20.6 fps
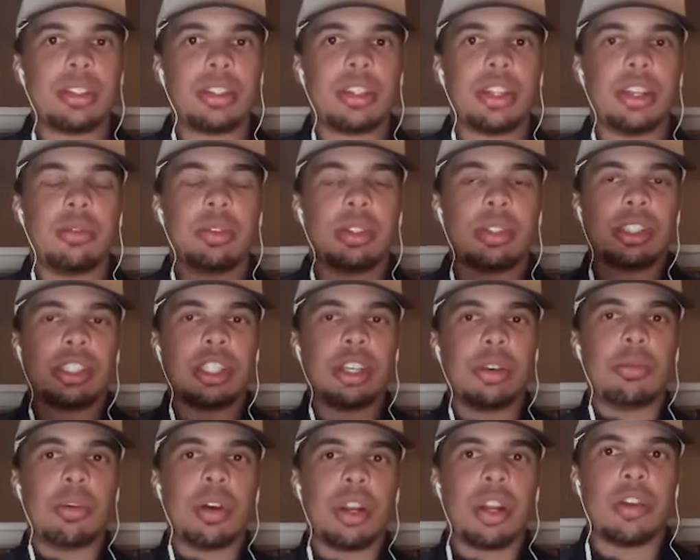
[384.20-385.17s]
there was
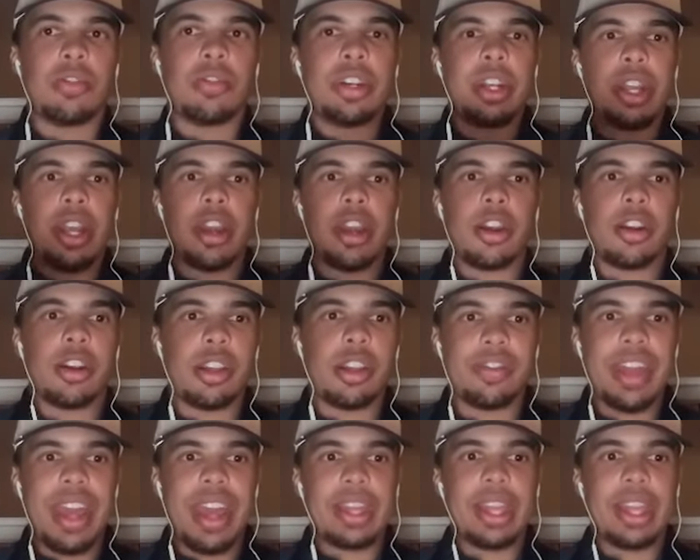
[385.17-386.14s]
somewhat of a
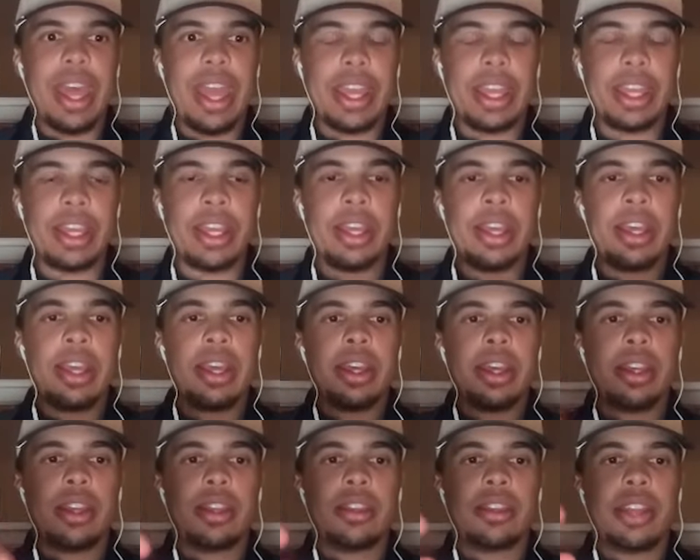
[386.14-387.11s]
narrative that like
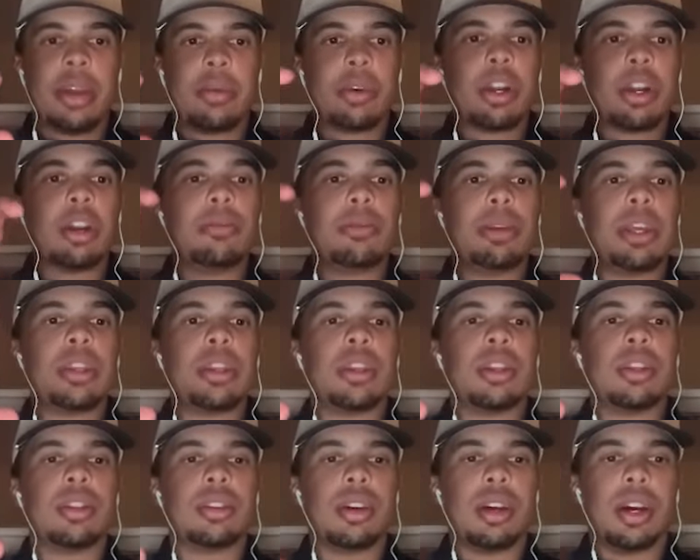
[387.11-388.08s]
they were going to be
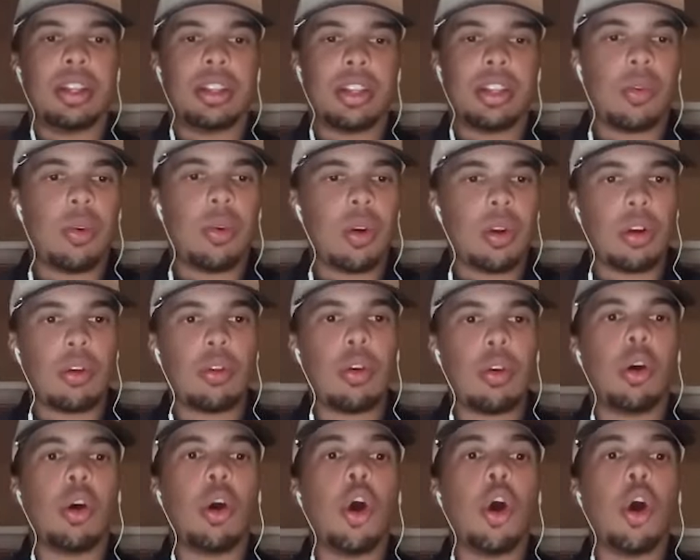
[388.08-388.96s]
uh, the quote unquote